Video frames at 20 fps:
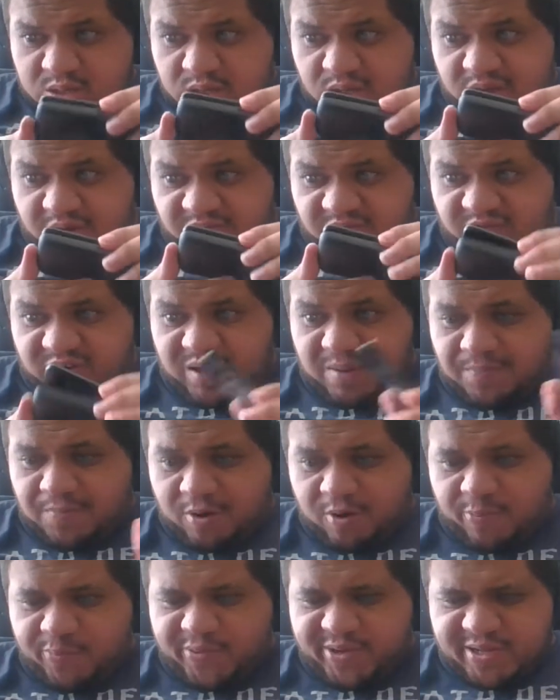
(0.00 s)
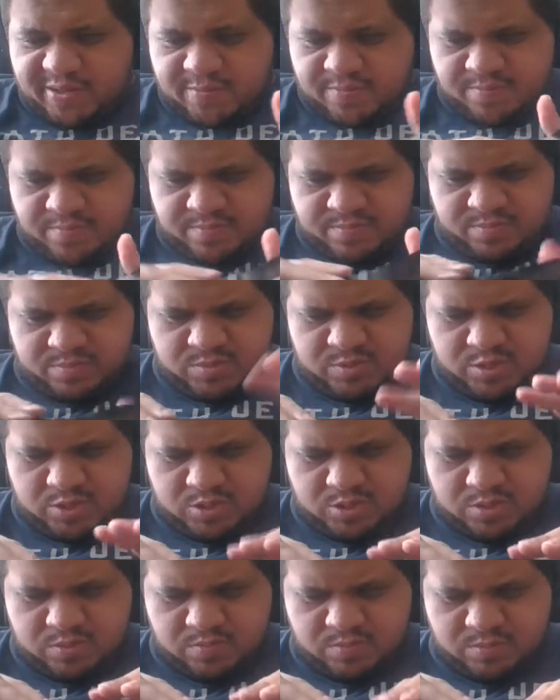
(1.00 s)
You flip open.
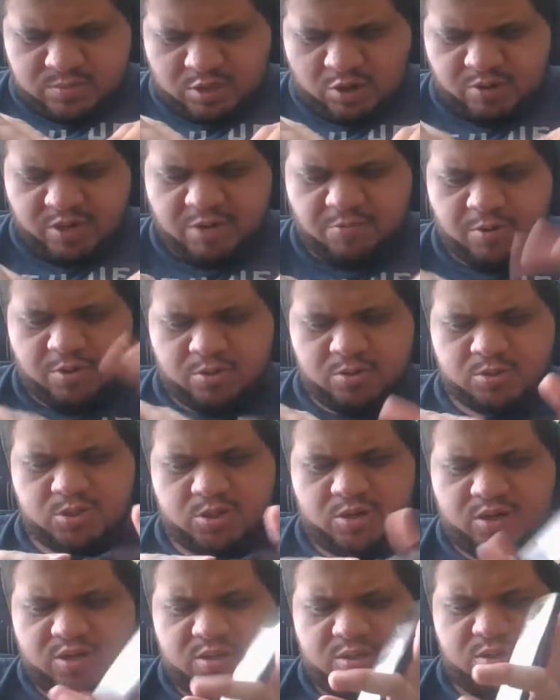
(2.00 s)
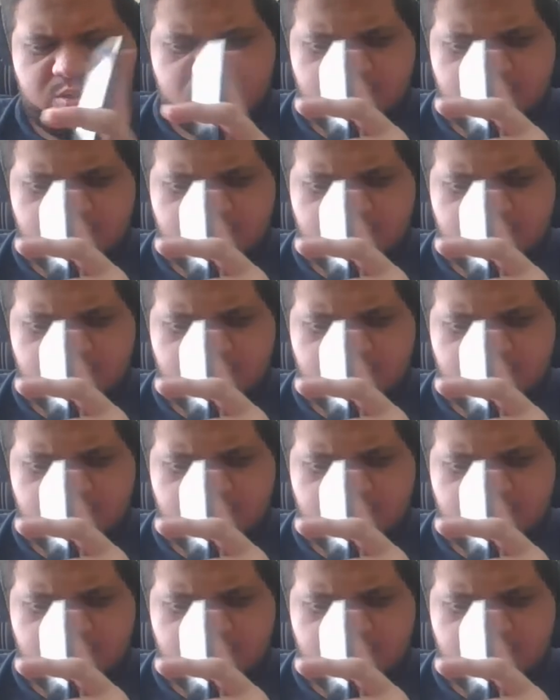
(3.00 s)
Okay, well, sorry.